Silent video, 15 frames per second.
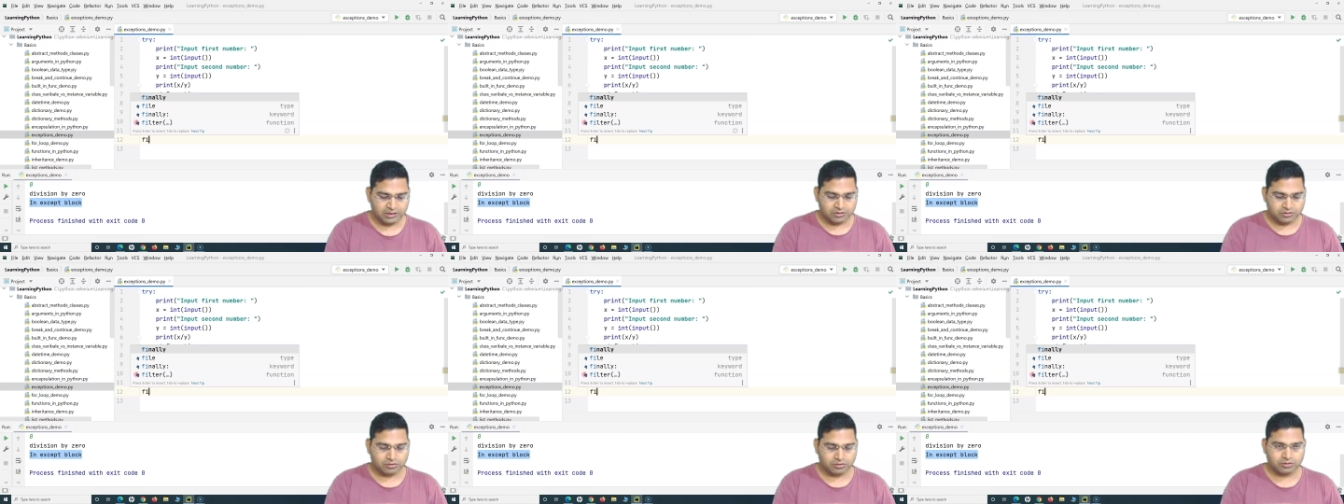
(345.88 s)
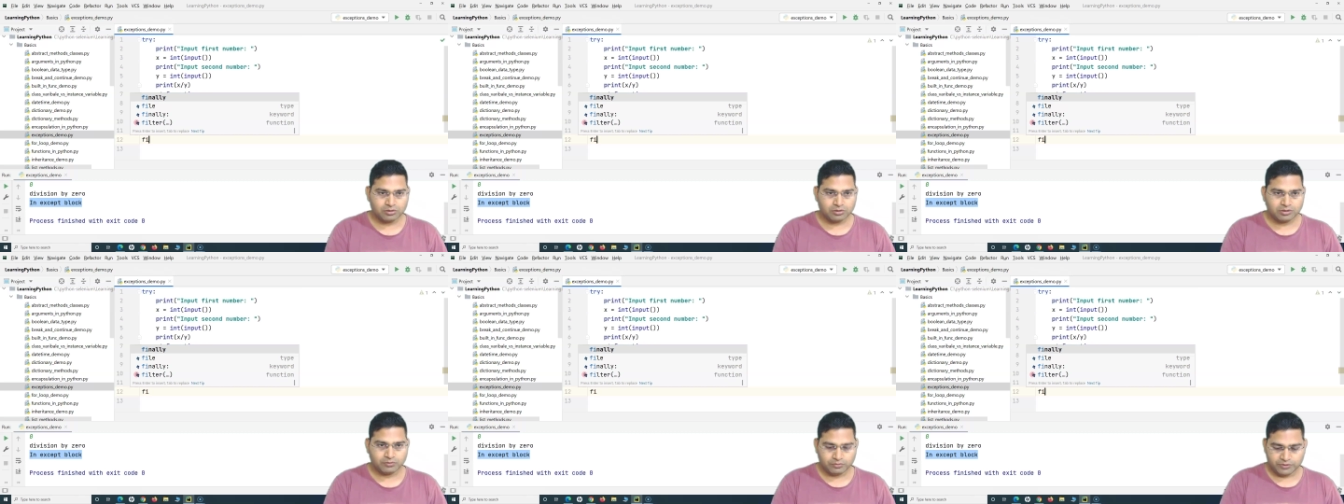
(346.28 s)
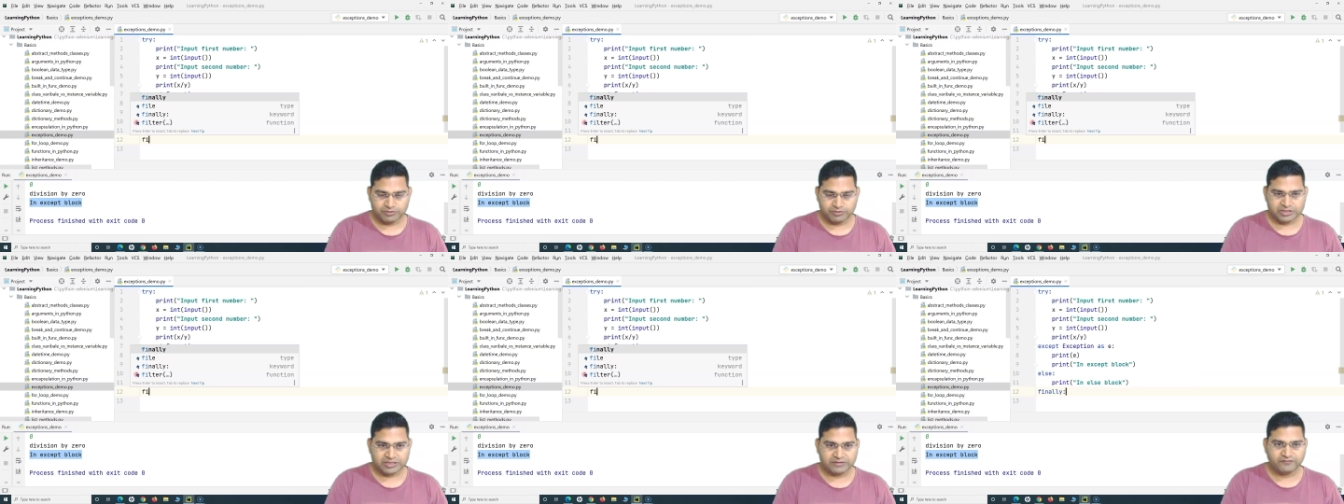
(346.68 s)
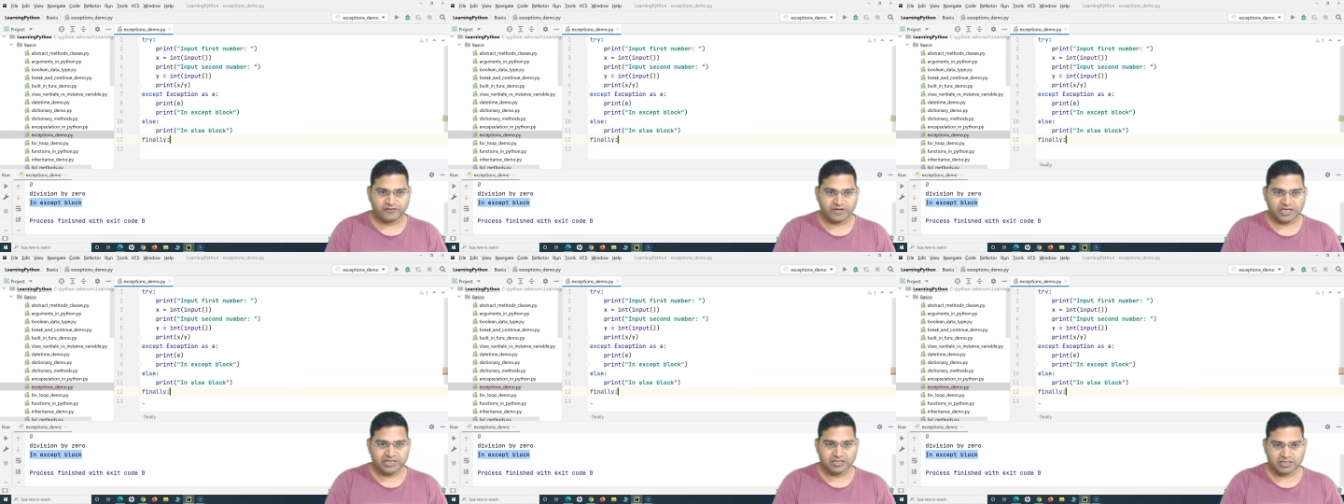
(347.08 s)
So when we say
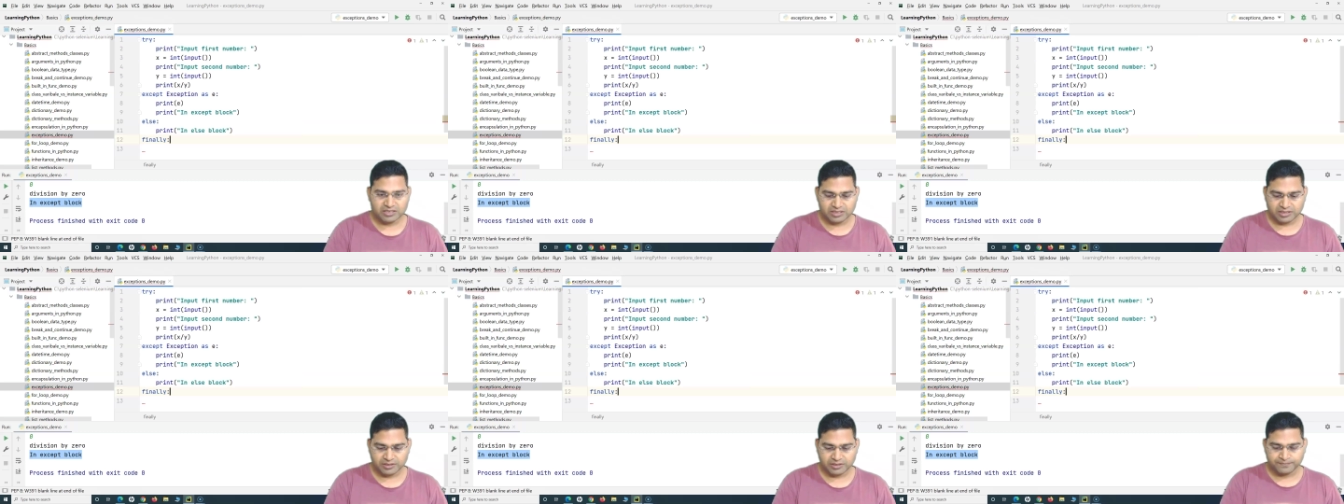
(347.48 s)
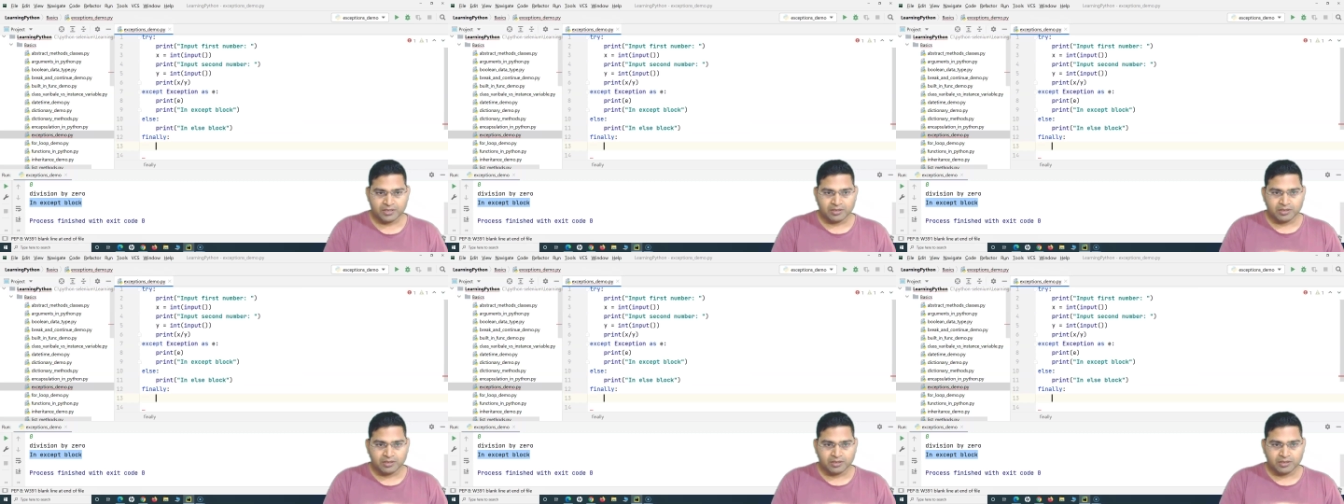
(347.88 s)
finally,